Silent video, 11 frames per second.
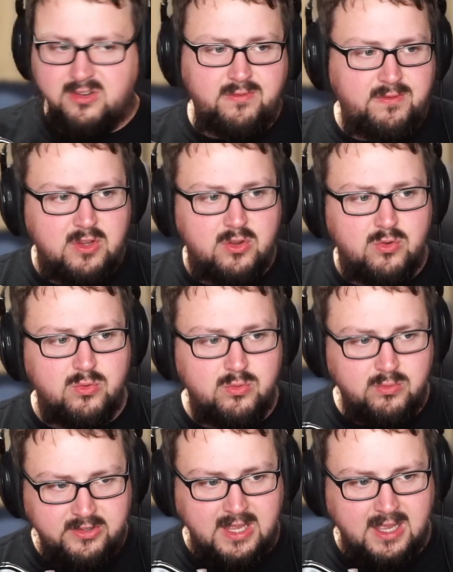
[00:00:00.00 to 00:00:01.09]
a few
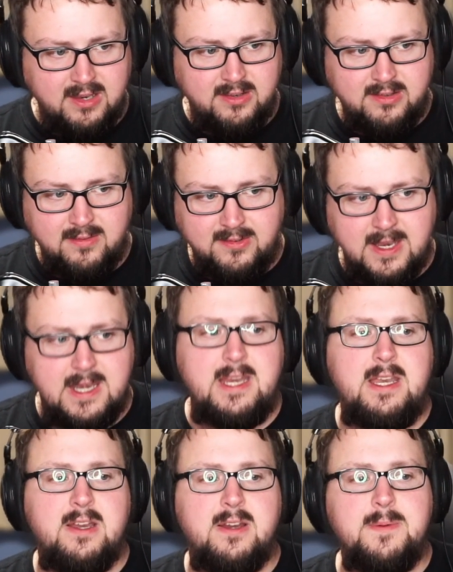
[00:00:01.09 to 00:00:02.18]
seconds of sitting
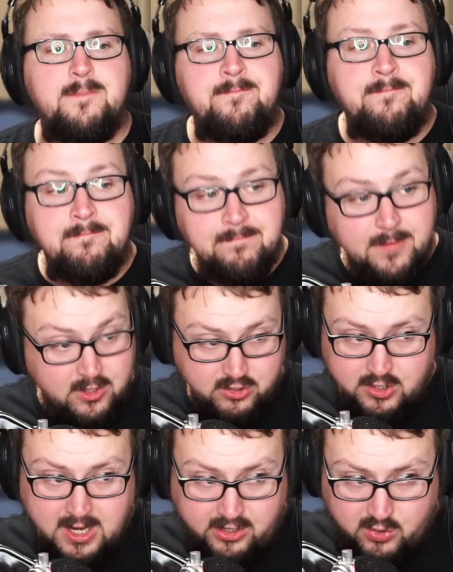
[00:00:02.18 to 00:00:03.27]
here, because you're
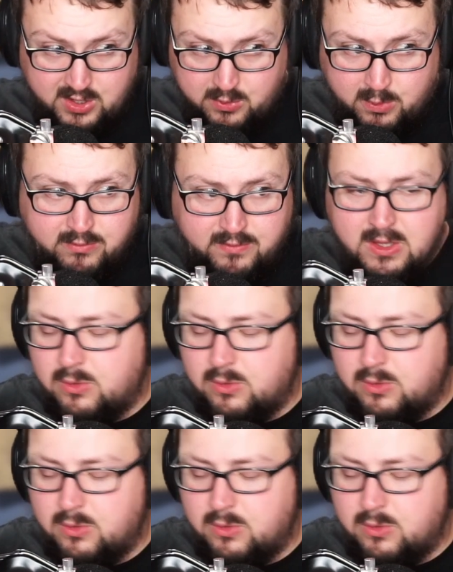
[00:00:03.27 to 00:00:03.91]
not doing a review